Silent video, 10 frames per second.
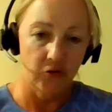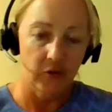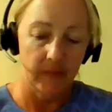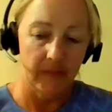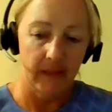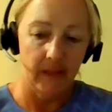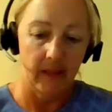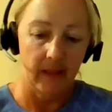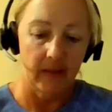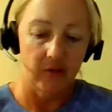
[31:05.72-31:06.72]
treatment,
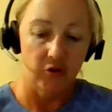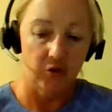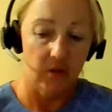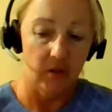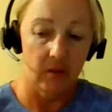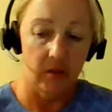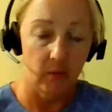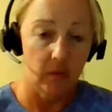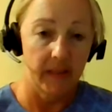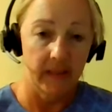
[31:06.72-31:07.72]
and there
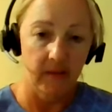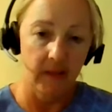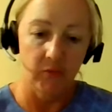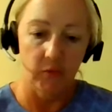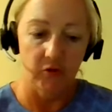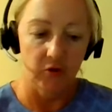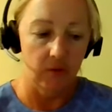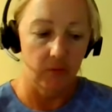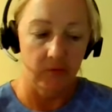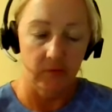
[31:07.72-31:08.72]
were many times where
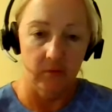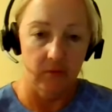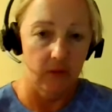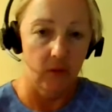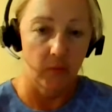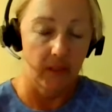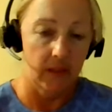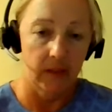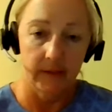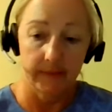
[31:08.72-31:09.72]
she was
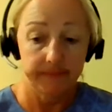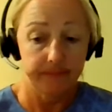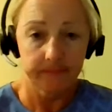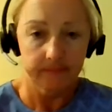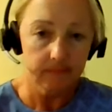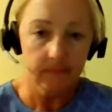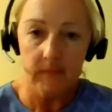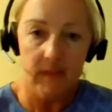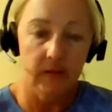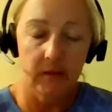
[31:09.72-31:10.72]
ready to
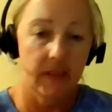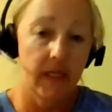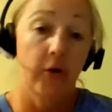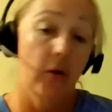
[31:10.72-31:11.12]
take her